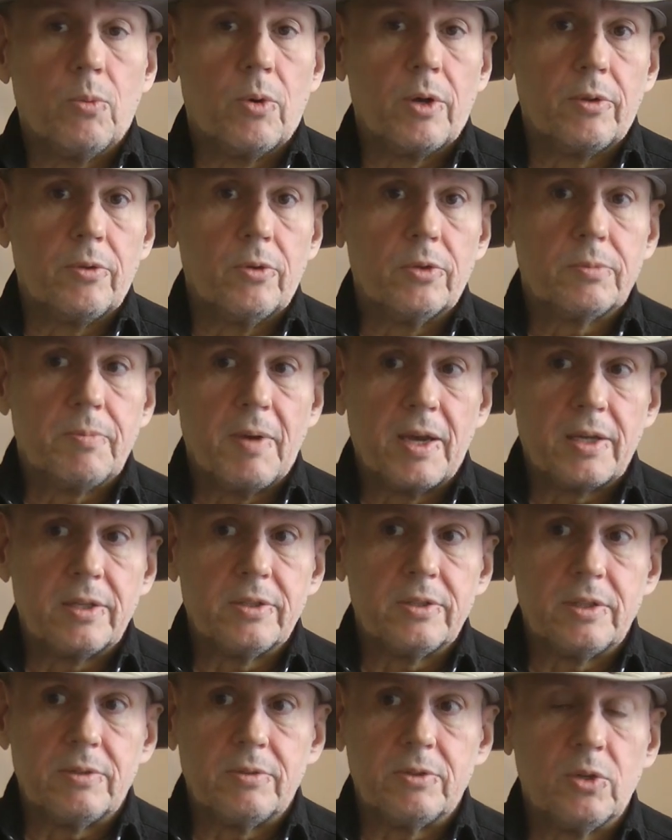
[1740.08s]
one of those
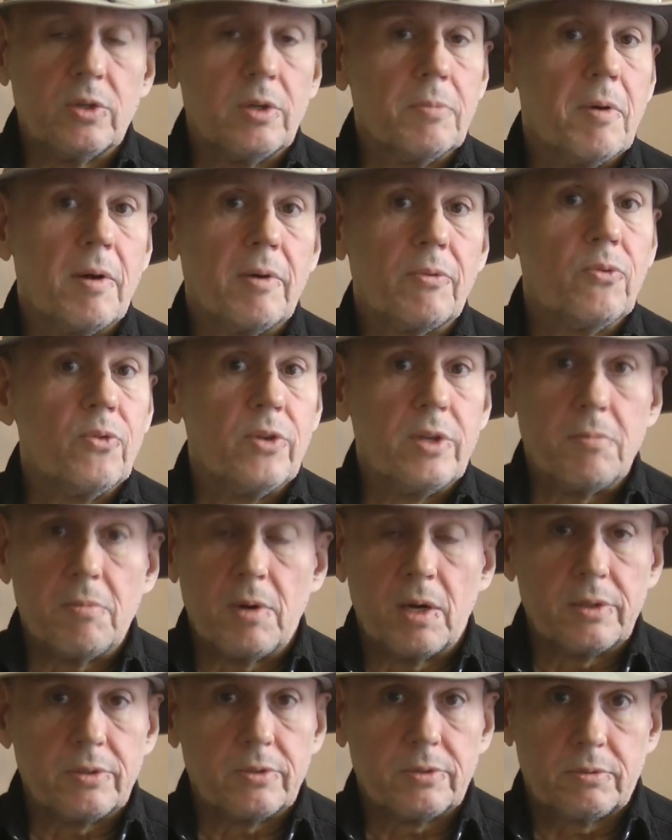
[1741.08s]
magazines, it took him about 3
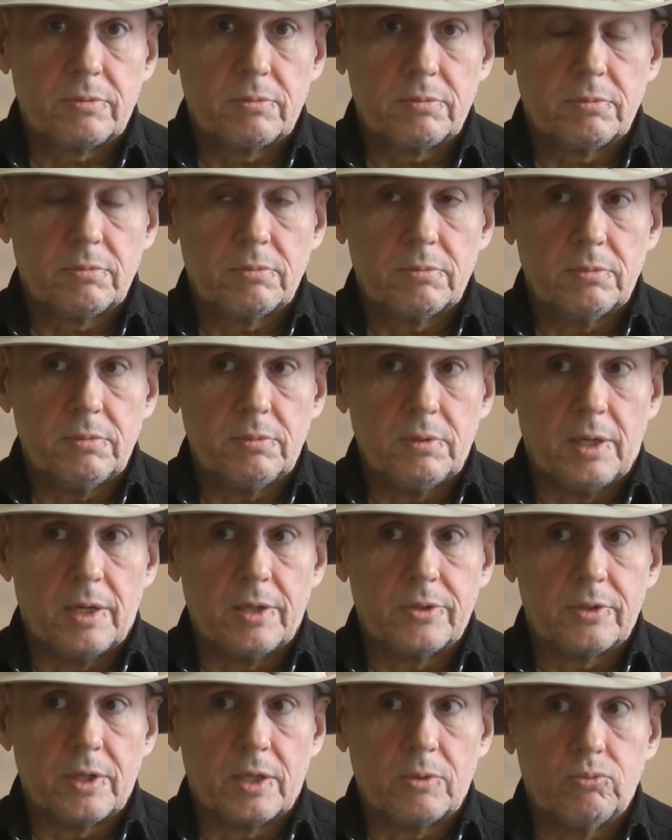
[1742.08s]
months. And
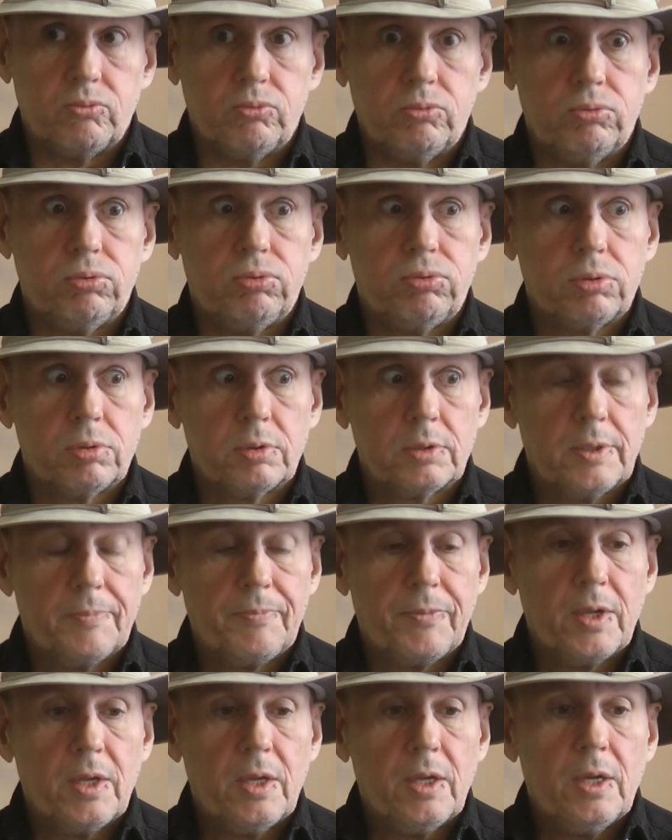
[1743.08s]
I said, ooh.
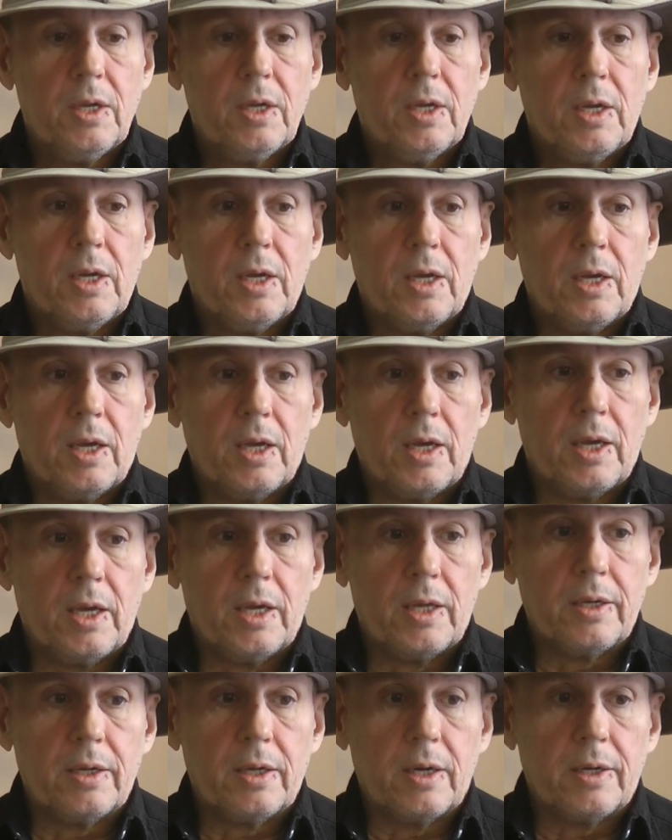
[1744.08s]

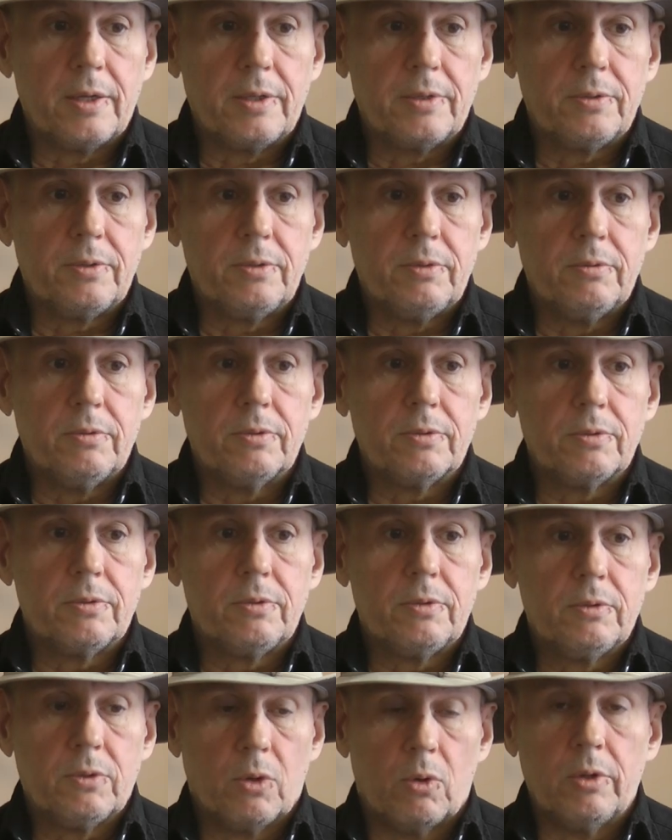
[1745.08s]
And I
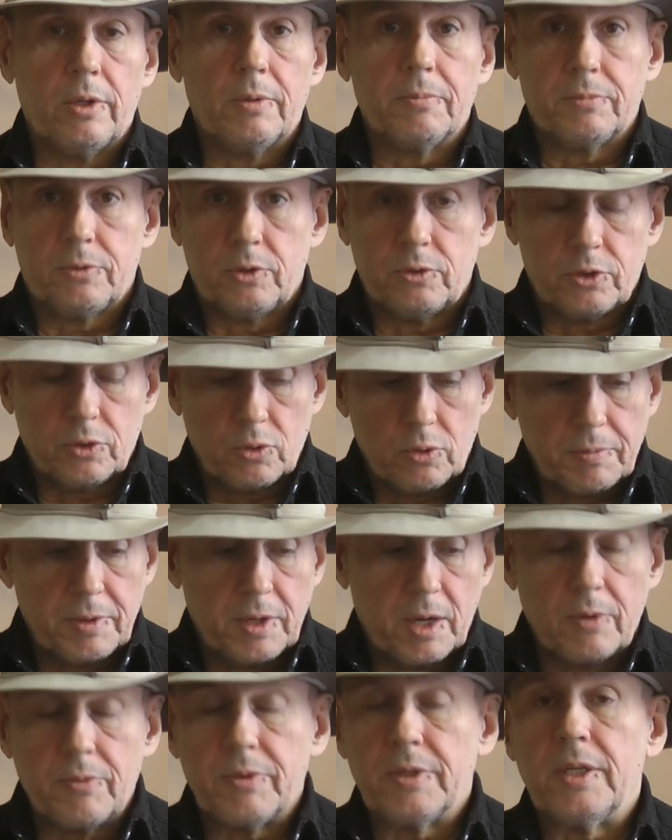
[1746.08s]
told him to show me
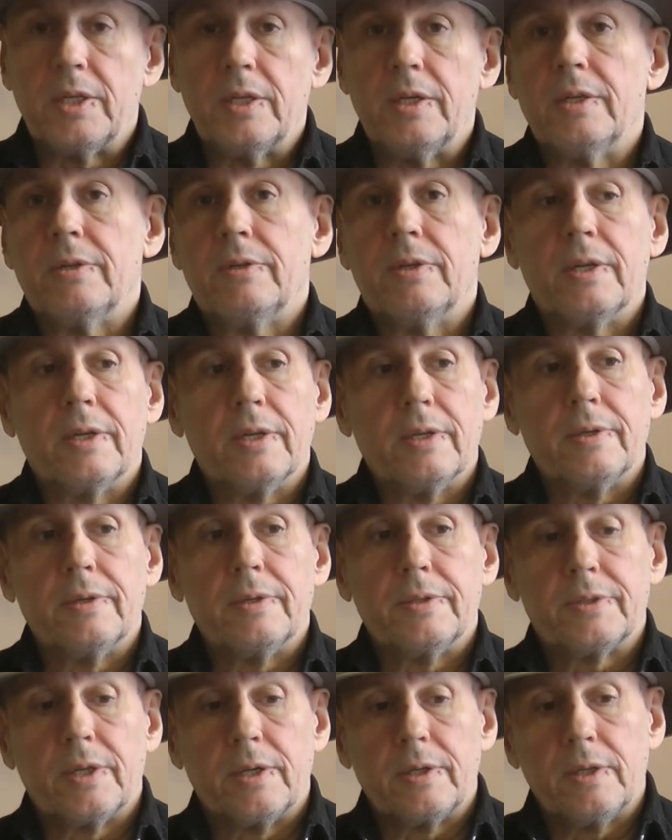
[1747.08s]
how he did it, and
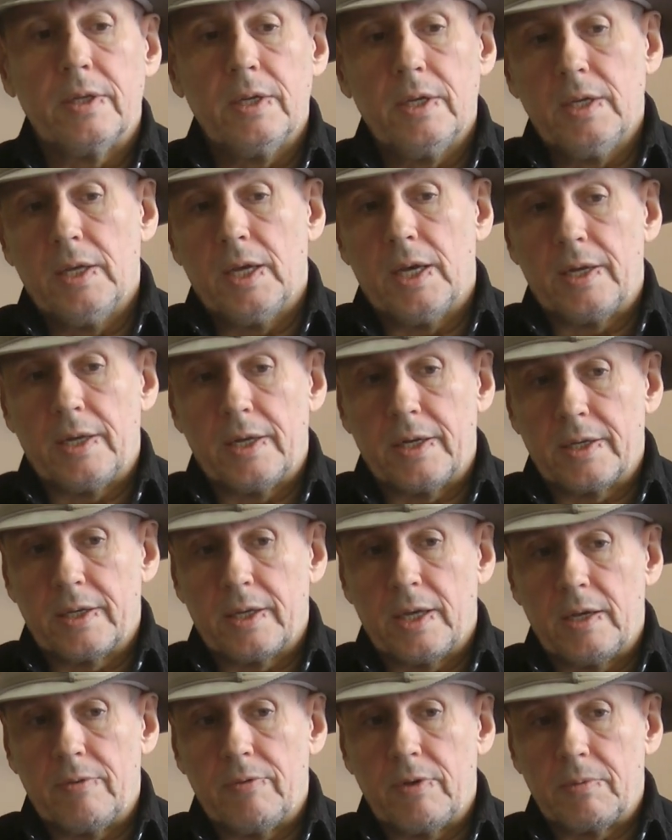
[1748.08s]
I said, and then I
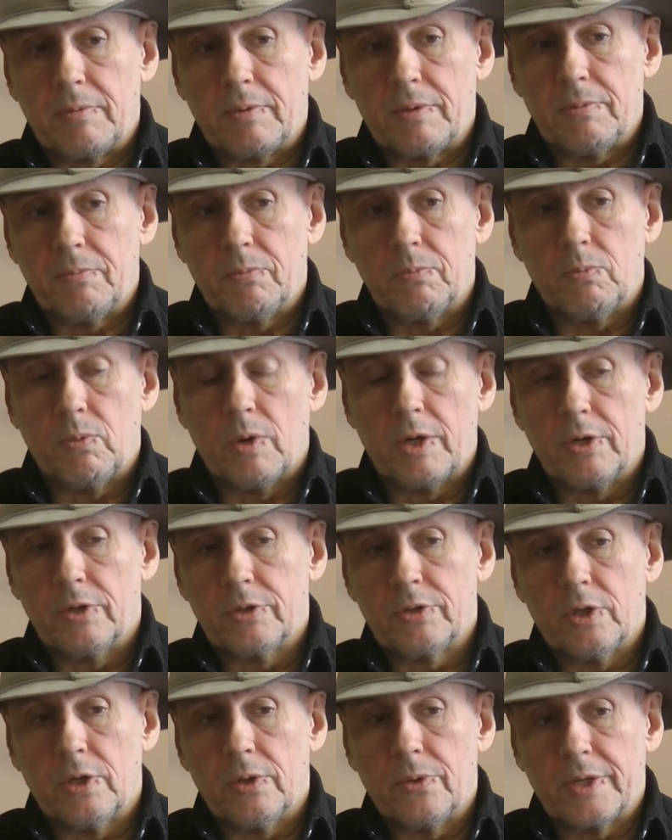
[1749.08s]
gave him, why
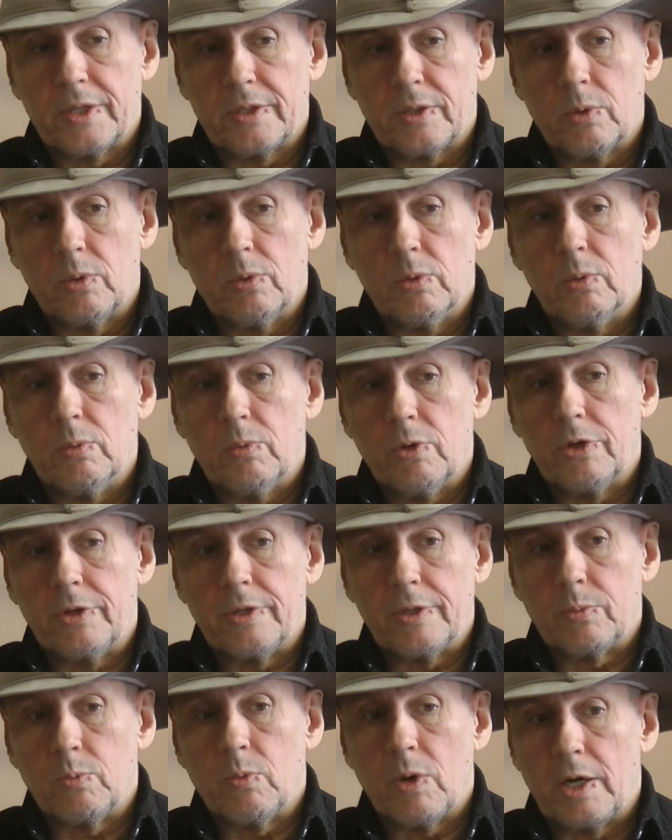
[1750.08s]
don't you look at the whole
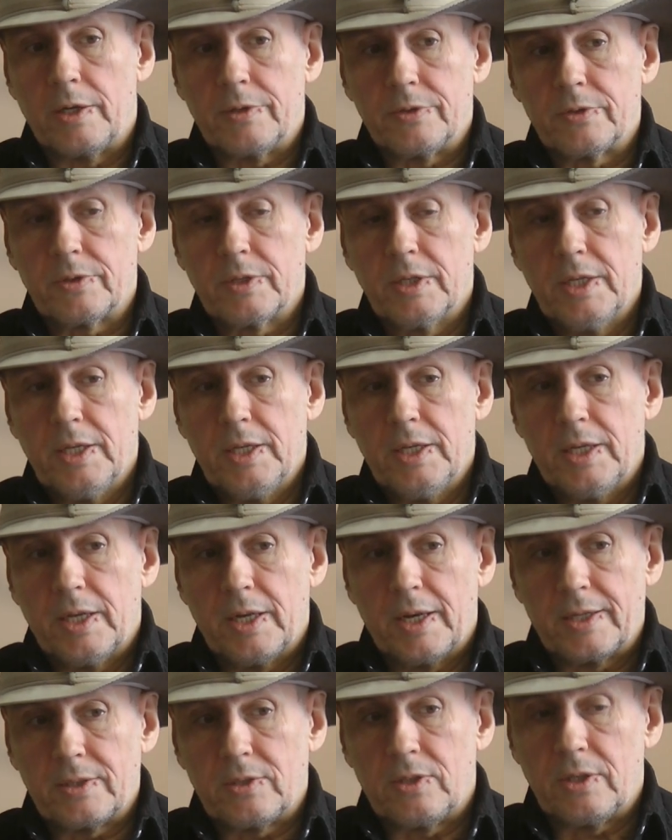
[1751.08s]
word at once,
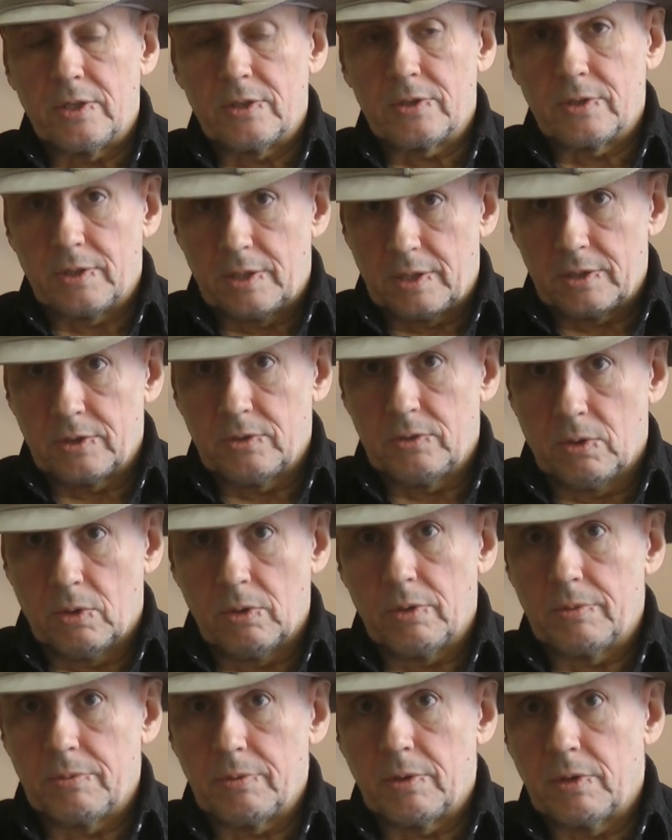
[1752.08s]
like this? And I
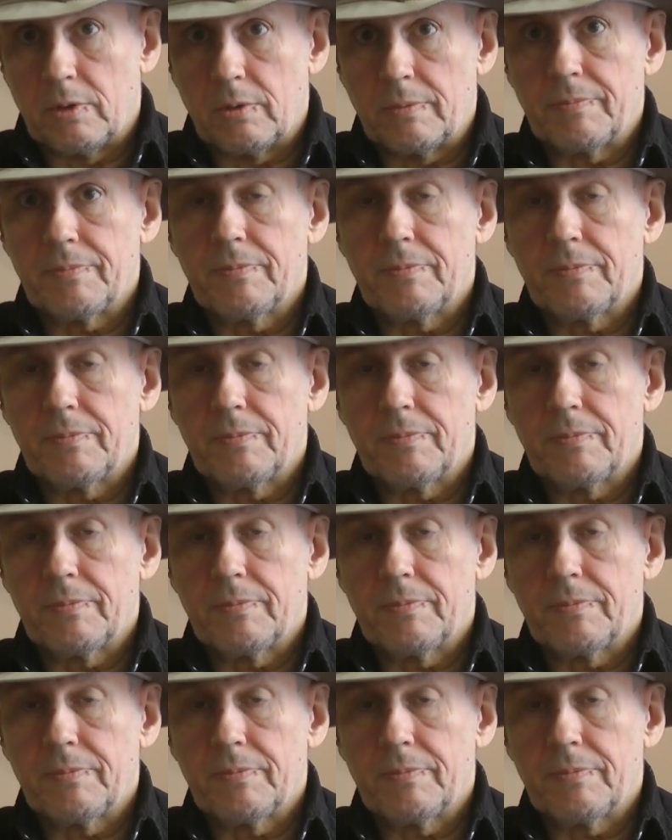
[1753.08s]
told him,